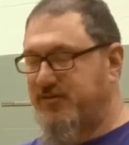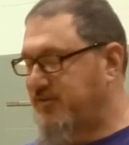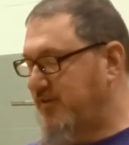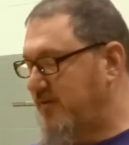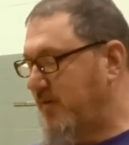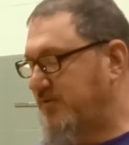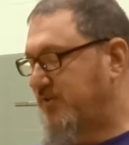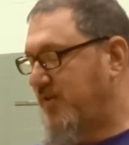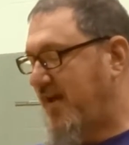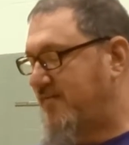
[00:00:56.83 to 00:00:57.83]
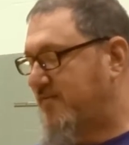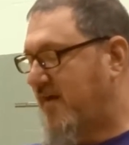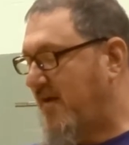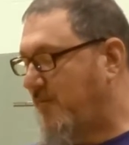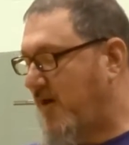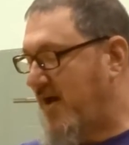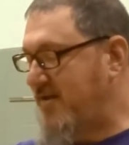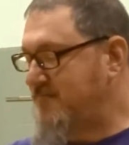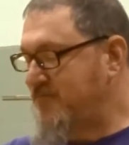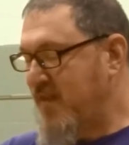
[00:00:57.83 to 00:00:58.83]
so you need to make sure you have the right
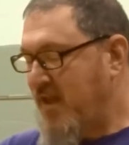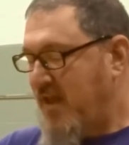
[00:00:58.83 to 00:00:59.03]
one.